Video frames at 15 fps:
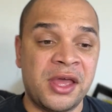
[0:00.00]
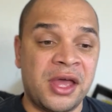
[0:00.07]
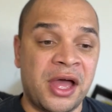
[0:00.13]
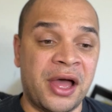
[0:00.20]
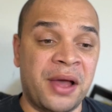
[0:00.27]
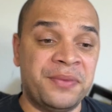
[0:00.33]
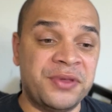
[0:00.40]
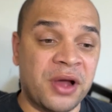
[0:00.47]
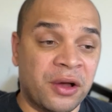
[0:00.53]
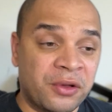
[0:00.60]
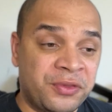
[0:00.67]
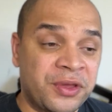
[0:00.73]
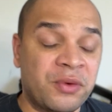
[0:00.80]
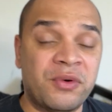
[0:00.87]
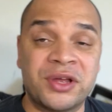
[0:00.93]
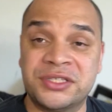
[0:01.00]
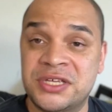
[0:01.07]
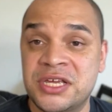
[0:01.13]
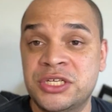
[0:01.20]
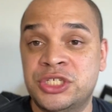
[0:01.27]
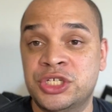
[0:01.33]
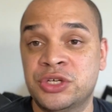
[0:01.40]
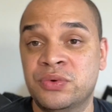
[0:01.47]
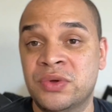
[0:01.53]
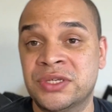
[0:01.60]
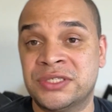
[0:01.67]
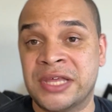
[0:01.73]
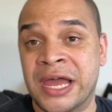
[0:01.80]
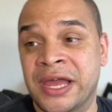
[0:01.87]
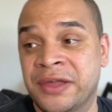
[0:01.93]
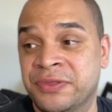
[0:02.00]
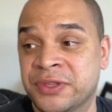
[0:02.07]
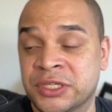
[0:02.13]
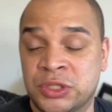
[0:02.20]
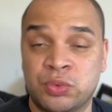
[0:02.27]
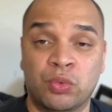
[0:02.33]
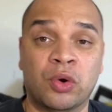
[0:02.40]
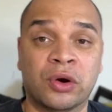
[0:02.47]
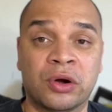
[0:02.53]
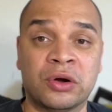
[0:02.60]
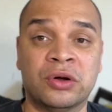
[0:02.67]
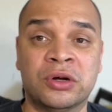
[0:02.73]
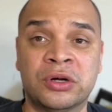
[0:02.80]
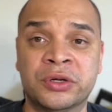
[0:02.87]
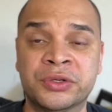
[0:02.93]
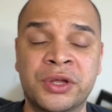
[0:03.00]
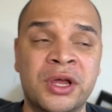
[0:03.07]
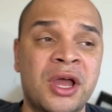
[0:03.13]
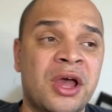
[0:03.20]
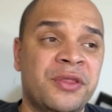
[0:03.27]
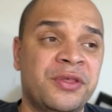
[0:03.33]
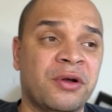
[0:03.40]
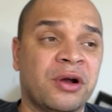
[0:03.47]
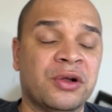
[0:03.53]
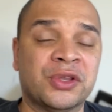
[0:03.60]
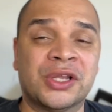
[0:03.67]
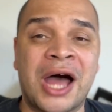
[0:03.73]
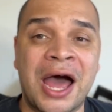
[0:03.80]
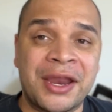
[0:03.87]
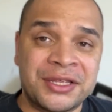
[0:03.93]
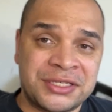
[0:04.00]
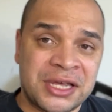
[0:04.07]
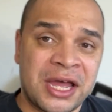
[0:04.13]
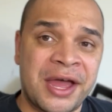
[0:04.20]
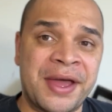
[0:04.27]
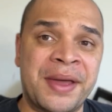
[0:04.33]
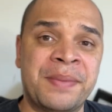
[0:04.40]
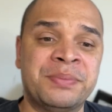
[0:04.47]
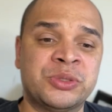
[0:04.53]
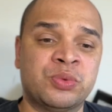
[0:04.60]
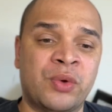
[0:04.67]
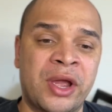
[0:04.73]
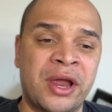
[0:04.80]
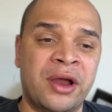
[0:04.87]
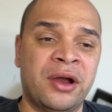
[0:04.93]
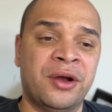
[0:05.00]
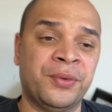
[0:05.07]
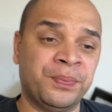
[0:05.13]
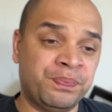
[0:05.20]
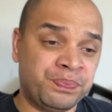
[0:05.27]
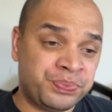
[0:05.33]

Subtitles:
The other thing I want to teach you is that in this world, there are a lot of times where